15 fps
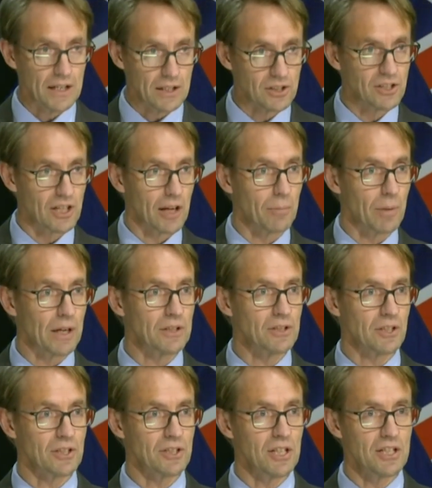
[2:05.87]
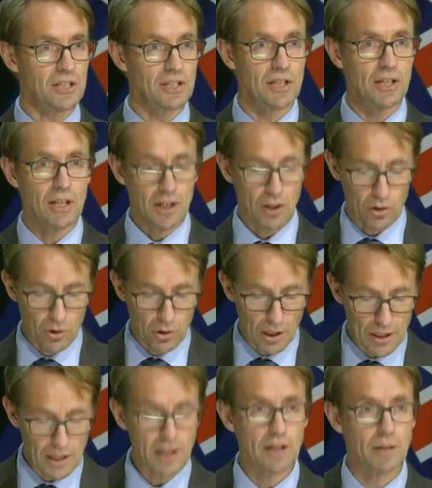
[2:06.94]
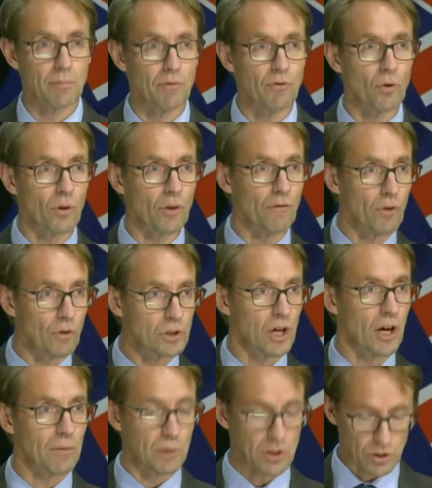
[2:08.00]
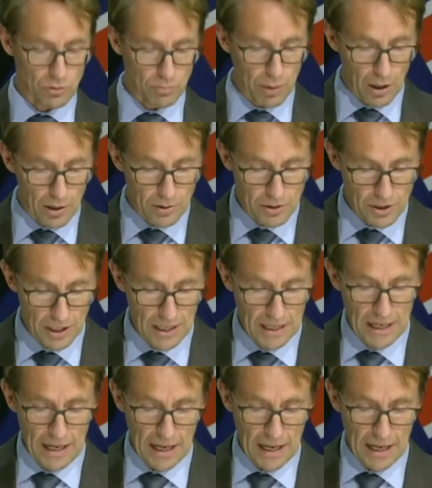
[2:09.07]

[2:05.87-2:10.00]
is celebrate success early before the full-time whistle blows